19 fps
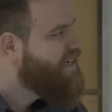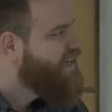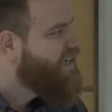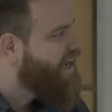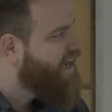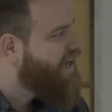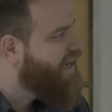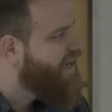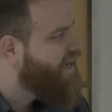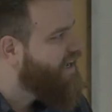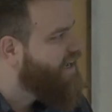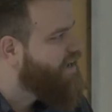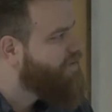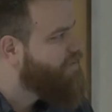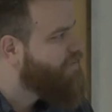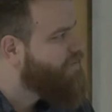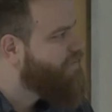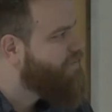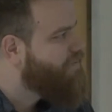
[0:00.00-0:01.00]

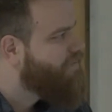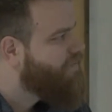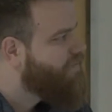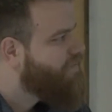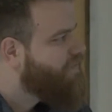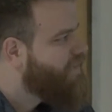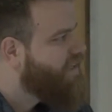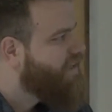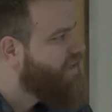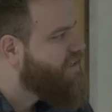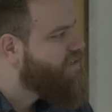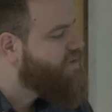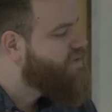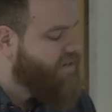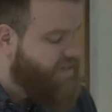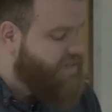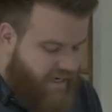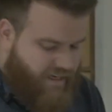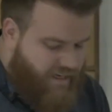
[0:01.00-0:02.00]
So it's
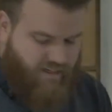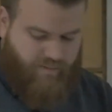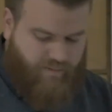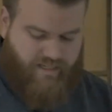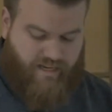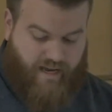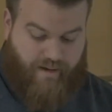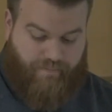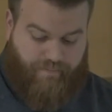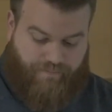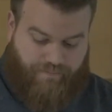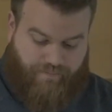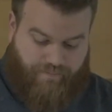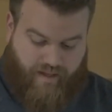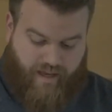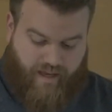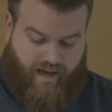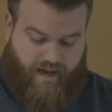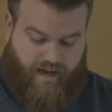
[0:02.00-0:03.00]
going to take a little bit of time.
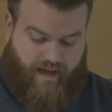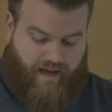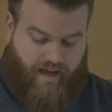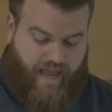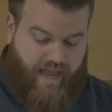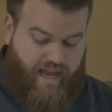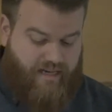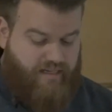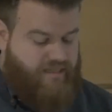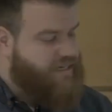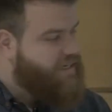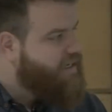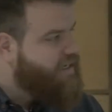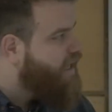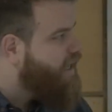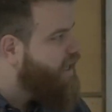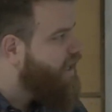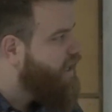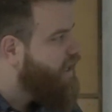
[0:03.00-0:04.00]
And
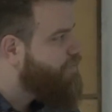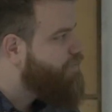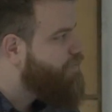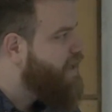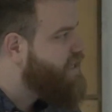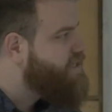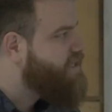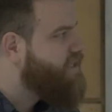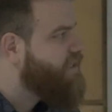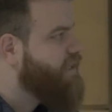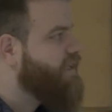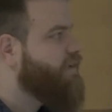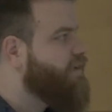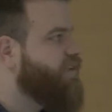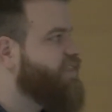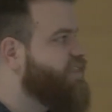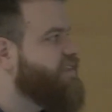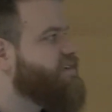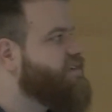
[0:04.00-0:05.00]
basically,
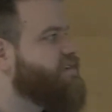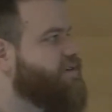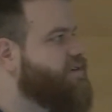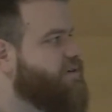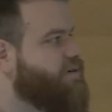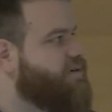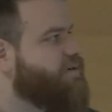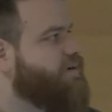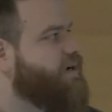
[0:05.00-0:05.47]
with this new